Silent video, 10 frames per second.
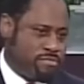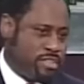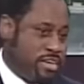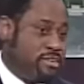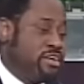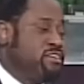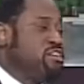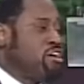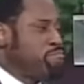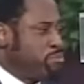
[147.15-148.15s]
He did
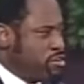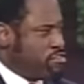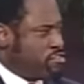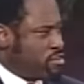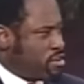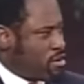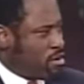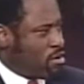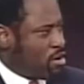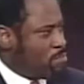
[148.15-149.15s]
not preach
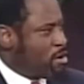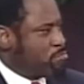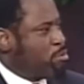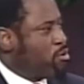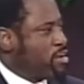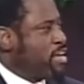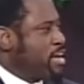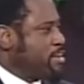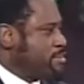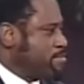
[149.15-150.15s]
about born again.